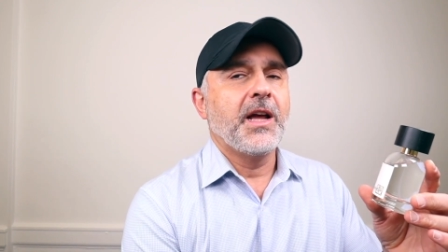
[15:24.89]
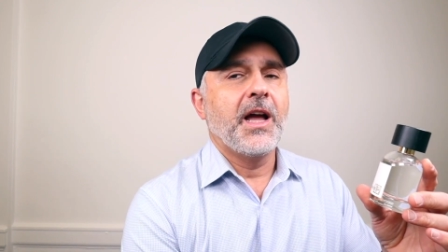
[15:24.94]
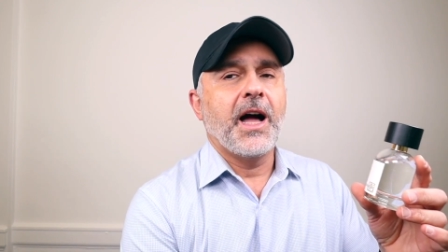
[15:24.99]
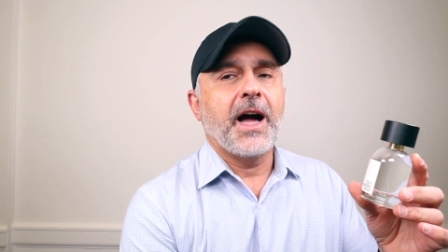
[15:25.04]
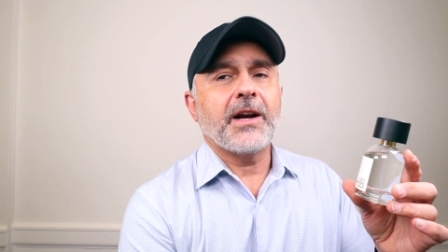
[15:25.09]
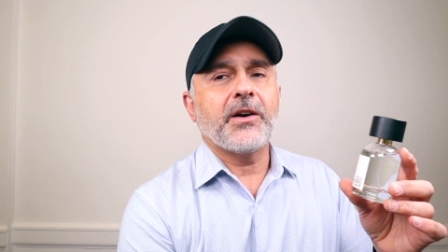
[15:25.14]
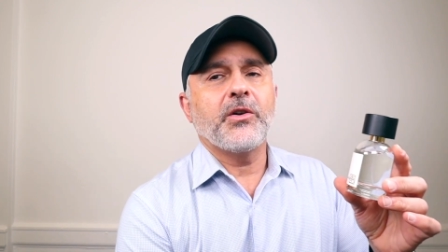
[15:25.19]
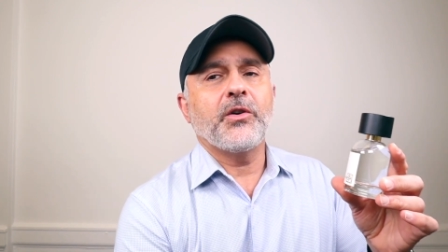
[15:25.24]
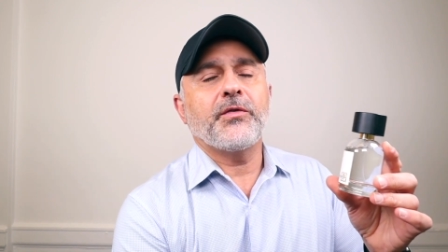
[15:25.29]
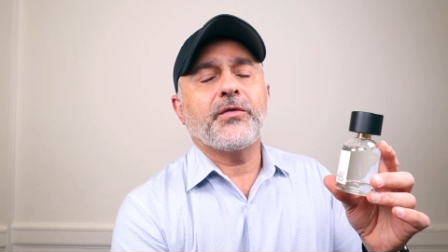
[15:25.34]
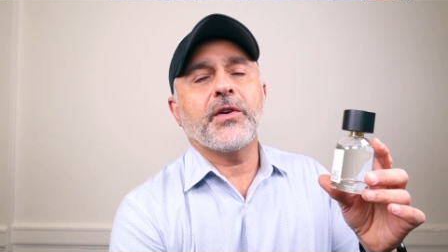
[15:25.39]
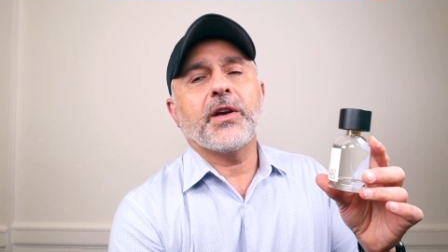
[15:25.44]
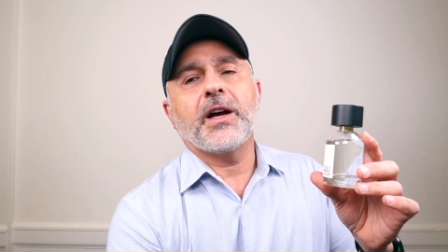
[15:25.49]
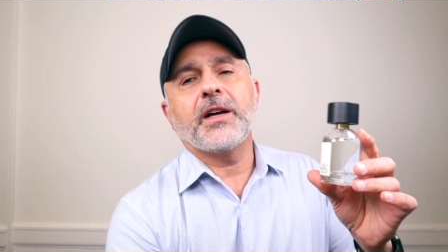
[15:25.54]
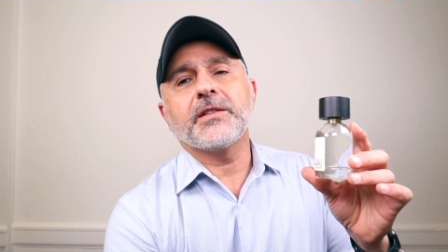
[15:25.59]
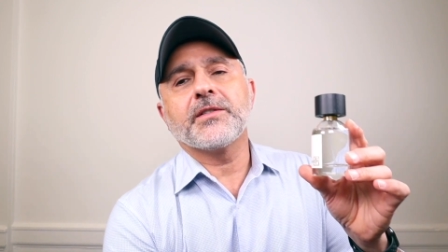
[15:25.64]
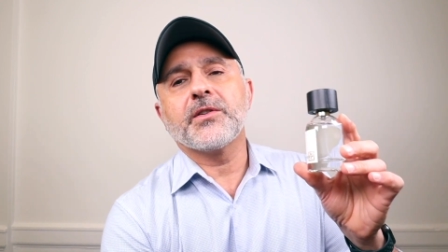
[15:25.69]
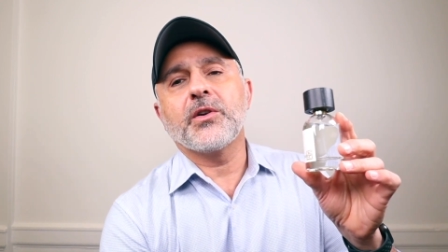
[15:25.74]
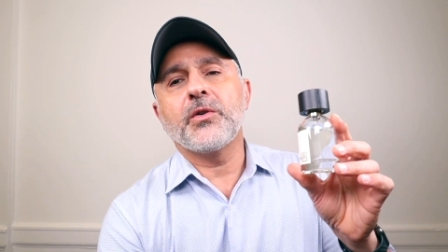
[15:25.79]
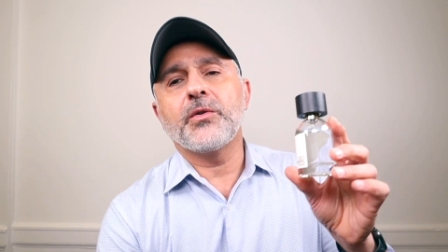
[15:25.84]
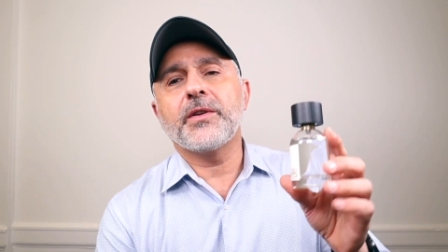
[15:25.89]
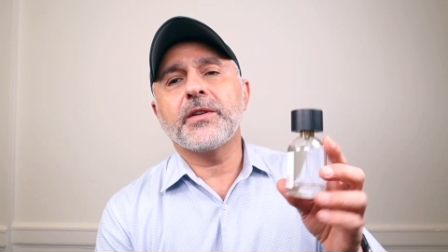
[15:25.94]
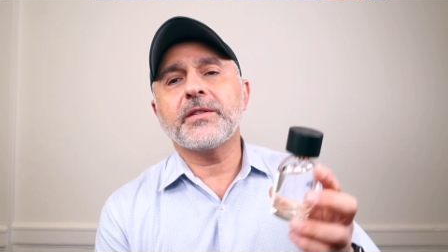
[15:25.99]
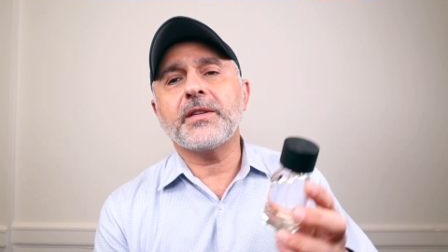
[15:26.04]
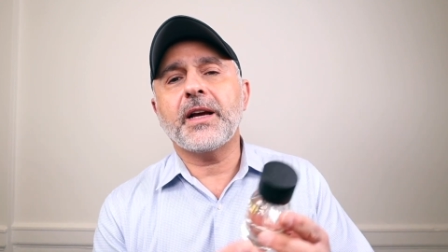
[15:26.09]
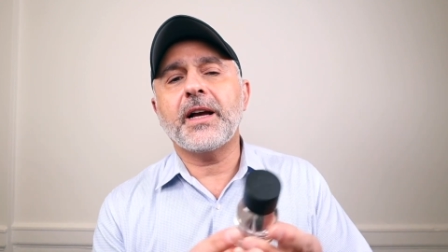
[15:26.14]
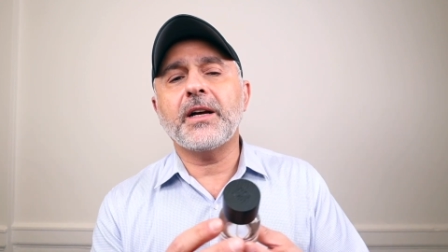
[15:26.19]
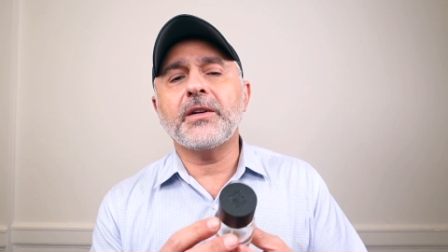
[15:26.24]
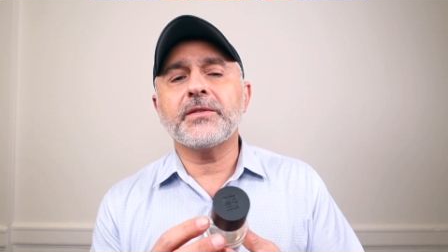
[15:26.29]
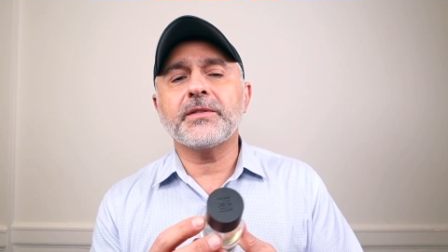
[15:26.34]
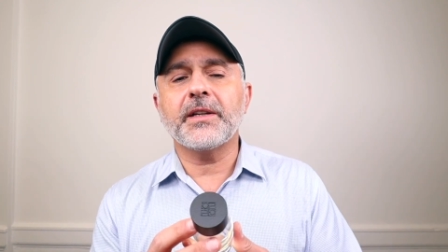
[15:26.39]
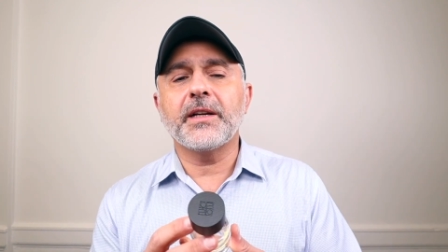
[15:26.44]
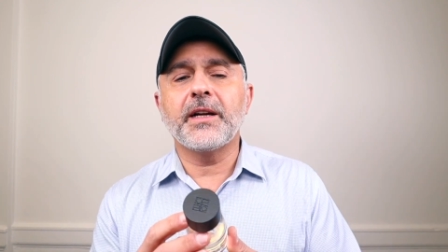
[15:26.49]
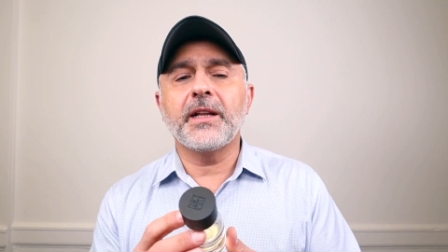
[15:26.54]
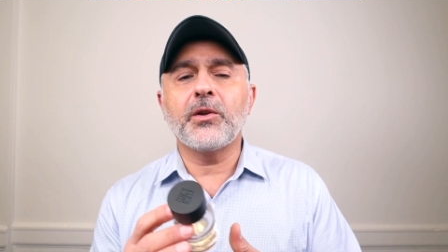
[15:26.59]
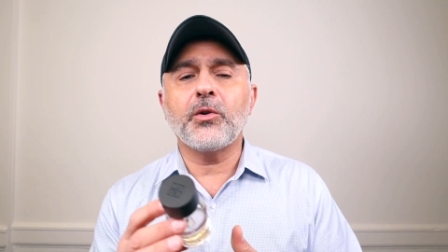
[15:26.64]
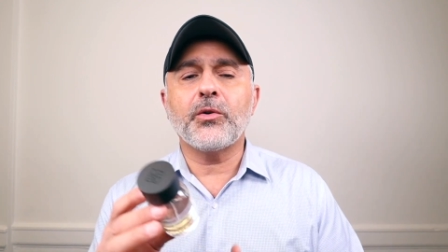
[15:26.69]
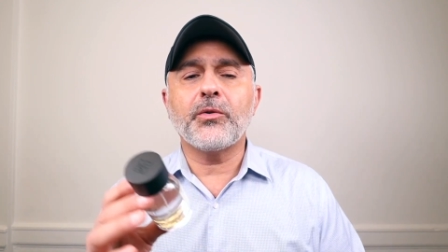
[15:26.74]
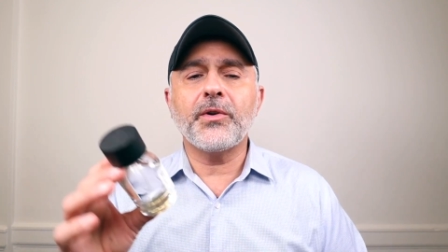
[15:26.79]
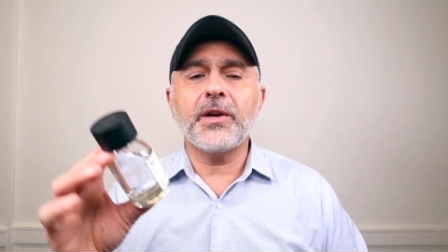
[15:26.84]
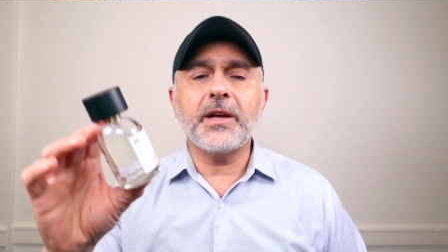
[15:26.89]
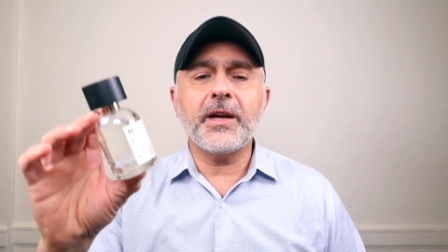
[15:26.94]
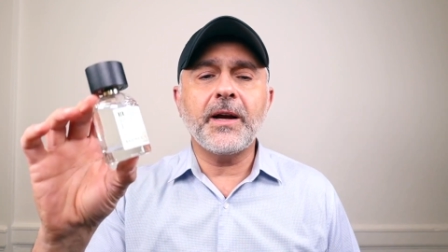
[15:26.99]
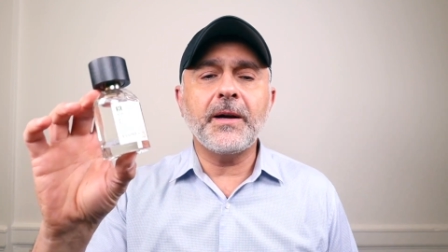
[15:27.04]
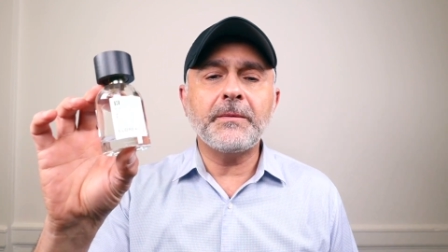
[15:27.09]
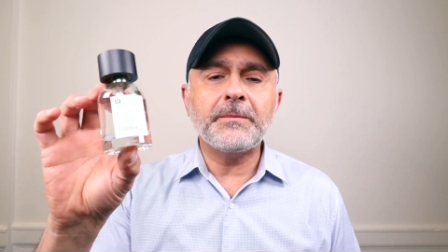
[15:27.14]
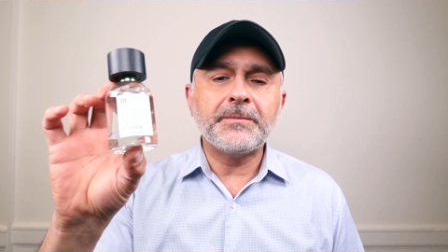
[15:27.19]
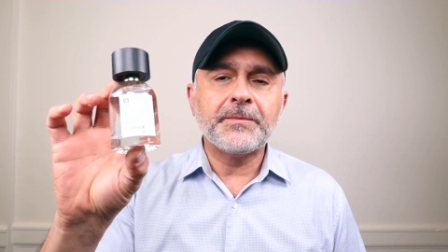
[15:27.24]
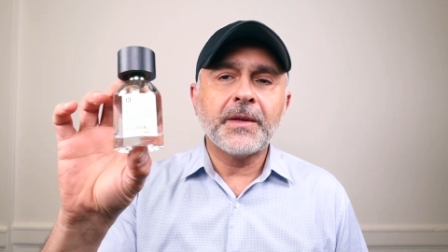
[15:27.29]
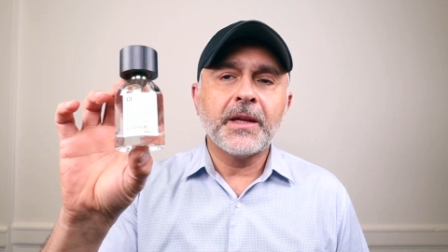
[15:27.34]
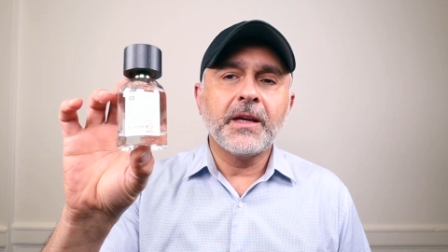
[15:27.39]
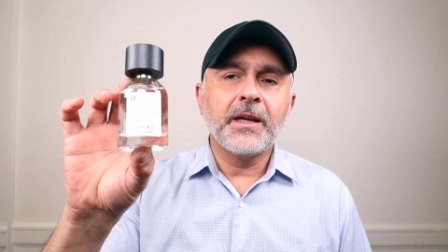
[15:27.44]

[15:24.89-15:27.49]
I don't know if you guys know this house, Eloria.